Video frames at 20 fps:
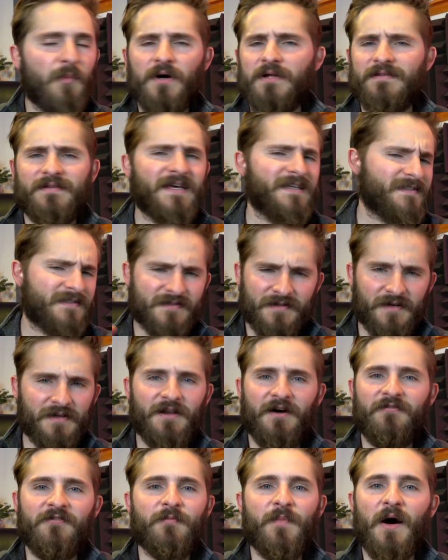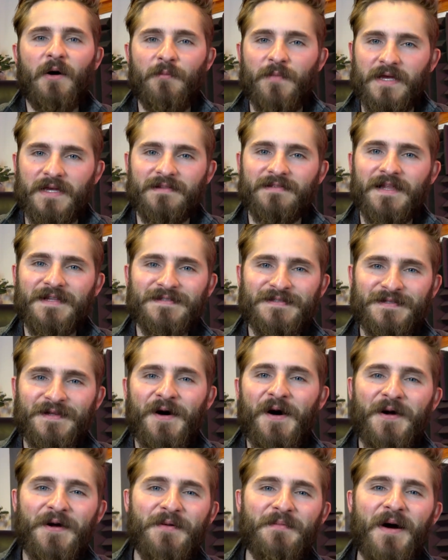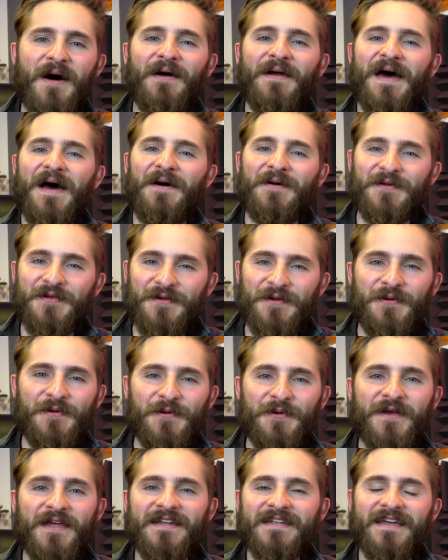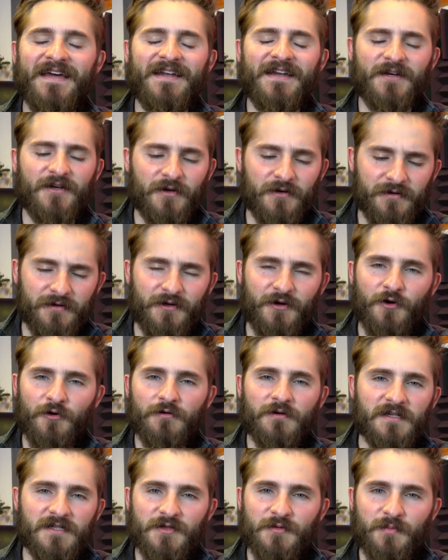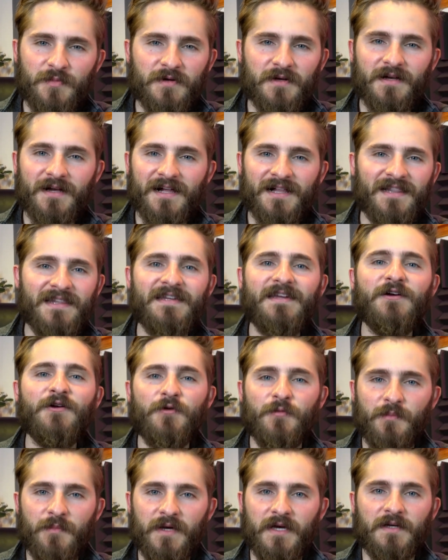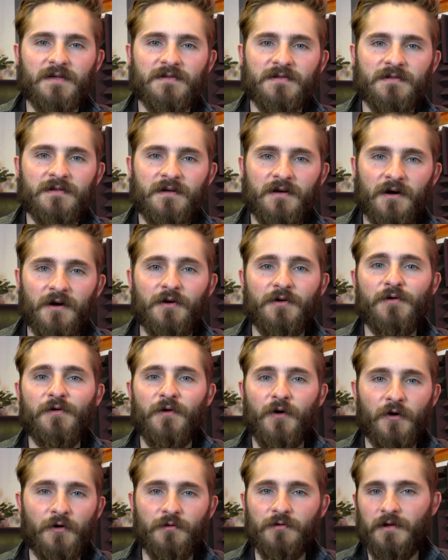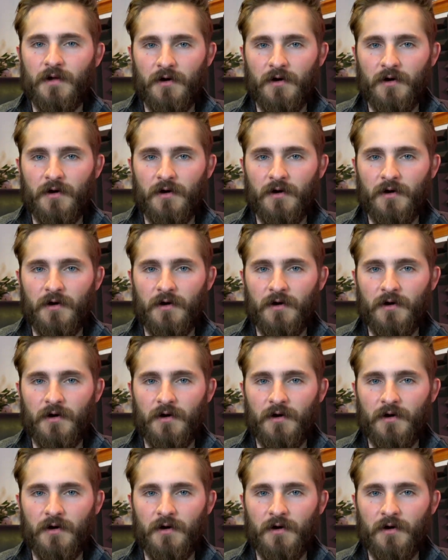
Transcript: But that's enough about me. Let's talk about how you can get a good, crisp, clear mix on your own